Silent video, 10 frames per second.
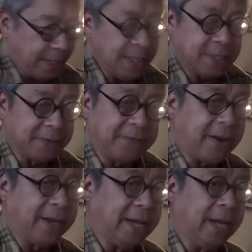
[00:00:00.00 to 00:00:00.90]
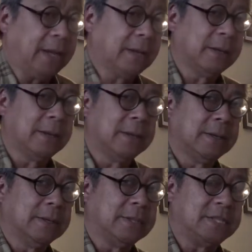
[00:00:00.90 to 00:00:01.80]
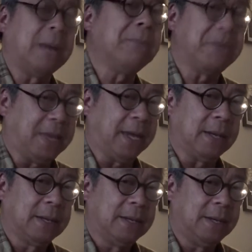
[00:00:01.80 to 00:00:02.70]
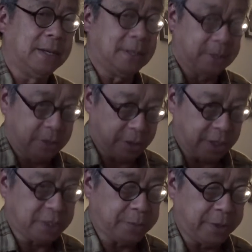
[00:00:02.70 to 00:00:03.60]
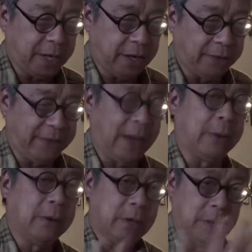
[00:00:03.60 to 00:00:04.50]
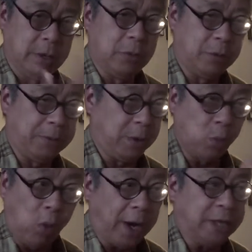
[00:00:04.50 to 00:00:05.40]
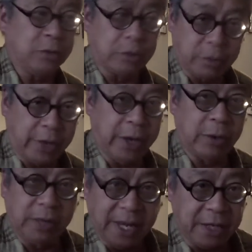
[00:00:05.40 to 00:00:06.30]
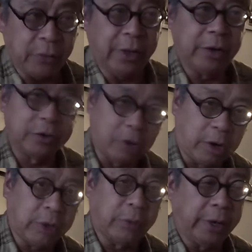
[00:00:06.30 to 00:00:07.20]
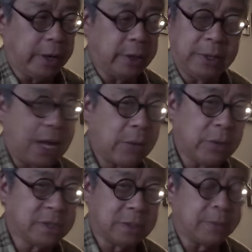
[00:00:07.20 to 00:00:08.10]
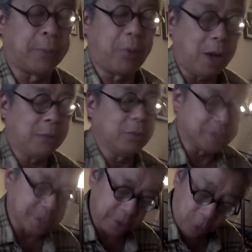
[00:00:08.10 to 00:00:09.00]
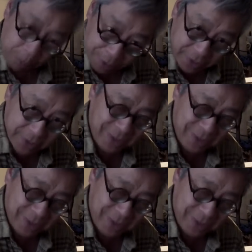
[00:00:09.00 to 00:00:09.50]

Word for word: isn't finding something in a customer negative that would be white or gray or light gray or dark gray. That wasn't the problem was slope.